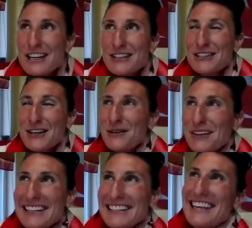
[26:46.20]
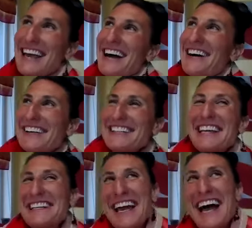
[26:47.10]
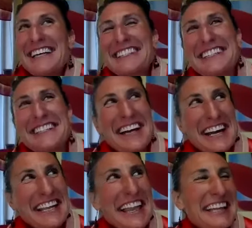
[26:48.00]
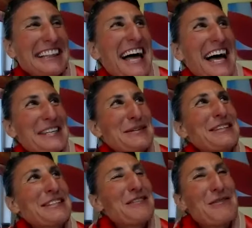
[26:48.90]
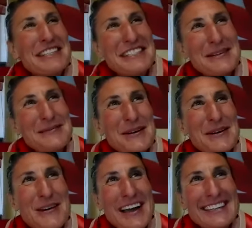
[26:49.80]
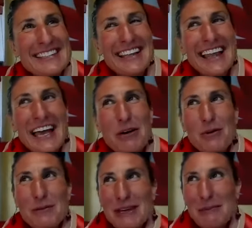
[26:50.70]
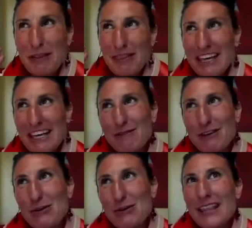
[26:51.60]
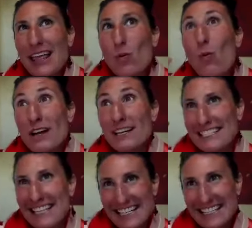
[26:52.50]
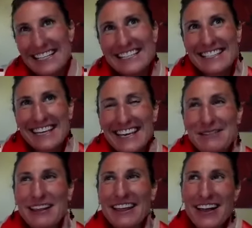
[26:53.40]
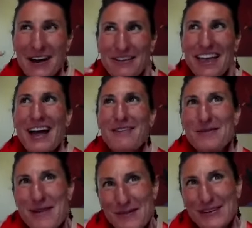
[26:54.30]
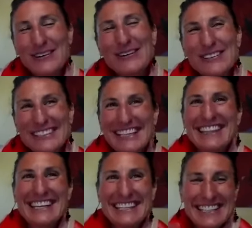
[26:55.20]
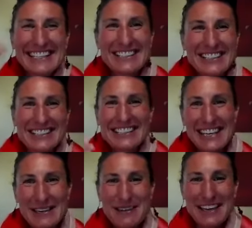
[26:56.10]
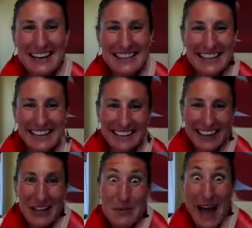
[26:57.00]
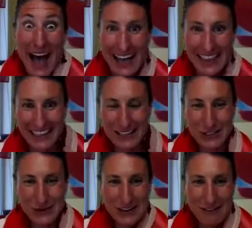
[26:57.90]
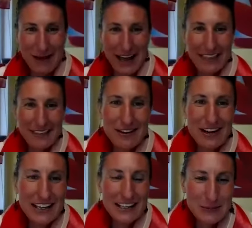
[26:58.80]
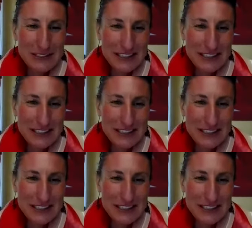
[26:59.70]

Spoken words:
So let's see, I always like to ask, is there any like last words of wisdom or ways that like when people think of you in like one sentence, they can be like, oh yeah, I remember Nicole said this, and this will just keep me on the path, the intuitive path of your highest.